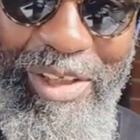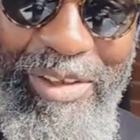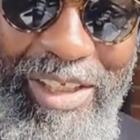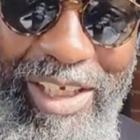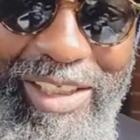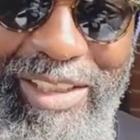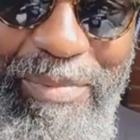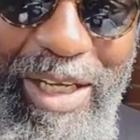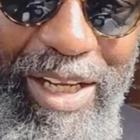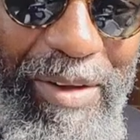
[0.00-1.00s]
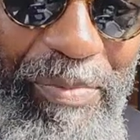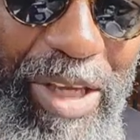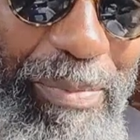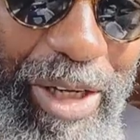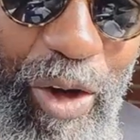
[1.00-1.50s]
you, somebody,
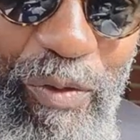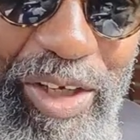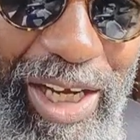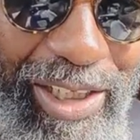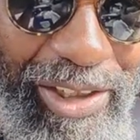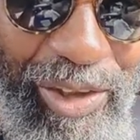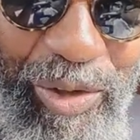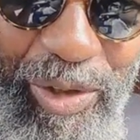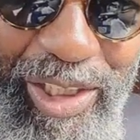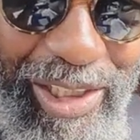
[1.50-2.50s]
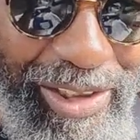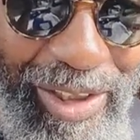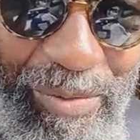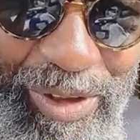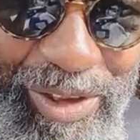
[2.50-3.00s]
anybody over nine years old, you can't
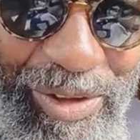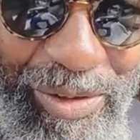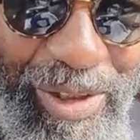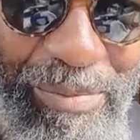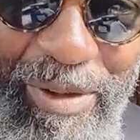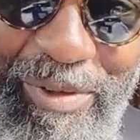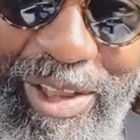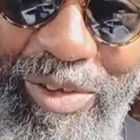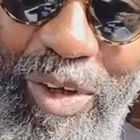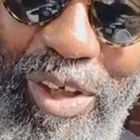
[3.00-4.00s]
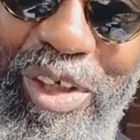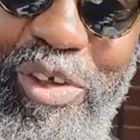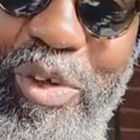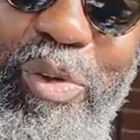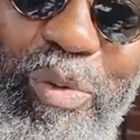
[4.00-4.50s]
tell them what to do, so I'm not really talking to
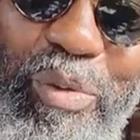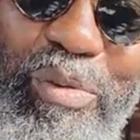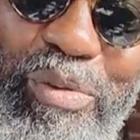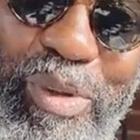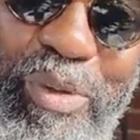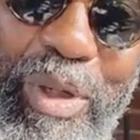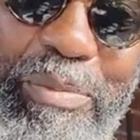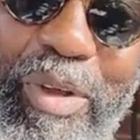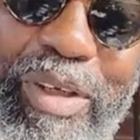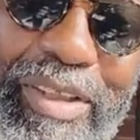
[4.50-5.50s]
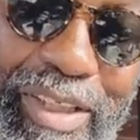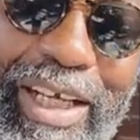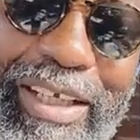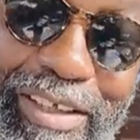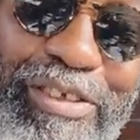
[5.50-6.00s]
you, you I'm talking to
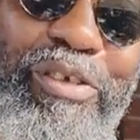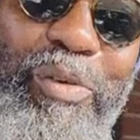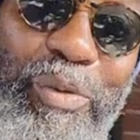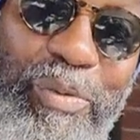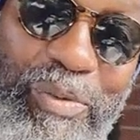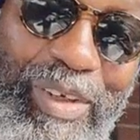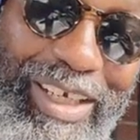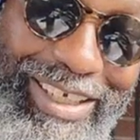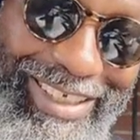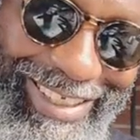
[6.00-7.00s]
like you, right?